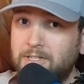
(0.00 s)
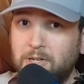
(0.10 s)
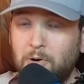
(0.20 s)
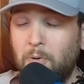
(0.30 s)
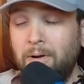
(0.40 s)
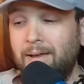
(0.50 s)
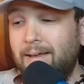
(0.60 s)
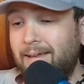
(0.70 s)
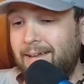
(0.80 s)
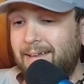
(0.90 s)
So
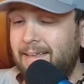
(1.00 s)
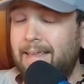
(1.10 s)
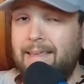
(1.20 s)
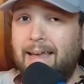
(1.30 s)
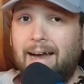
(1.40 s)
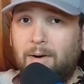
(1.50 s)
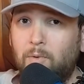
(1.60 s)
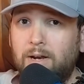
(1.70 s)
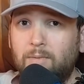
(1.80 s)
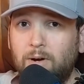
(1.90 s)
yeah,
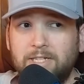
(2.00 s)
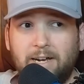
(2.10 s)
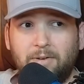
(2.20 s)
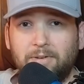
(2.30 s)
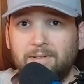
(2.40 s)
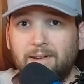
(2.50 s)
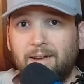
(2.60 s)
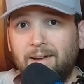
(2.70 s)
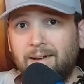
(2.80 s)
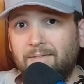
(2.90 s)
watch out
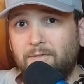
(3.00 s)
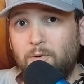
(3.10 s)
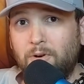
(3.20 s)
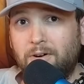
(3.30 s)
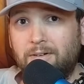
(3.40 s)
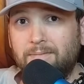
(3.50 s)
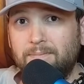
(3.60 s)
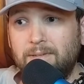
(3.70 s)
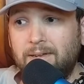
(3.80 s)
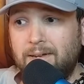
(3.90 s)
for
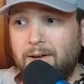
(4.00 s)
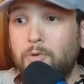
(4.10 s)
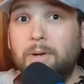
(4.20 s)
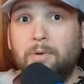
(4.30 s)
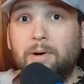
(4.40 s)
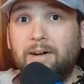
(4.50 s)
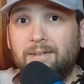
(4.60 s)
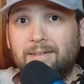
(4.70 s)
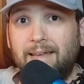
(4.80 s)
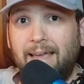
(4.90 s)

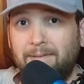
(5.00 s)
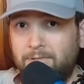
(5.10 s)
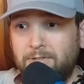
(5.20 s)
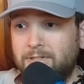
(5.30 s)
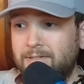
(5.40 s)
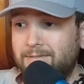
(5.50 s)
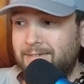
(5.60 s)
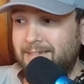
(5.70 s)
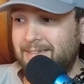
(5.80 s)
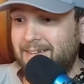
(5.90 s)
OWL agents
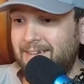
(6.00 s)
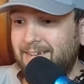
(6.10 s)
and